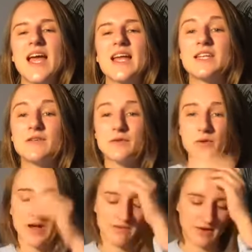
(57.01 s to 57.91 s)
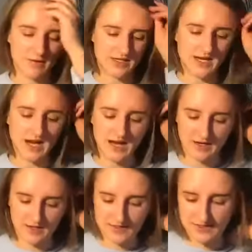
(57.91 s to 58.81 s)
And if you are very
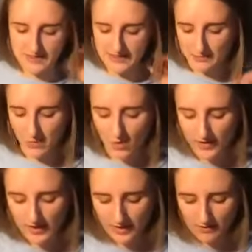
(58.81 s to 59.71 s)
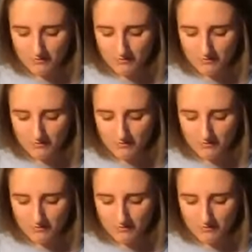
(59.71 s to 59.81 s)
tired this morning,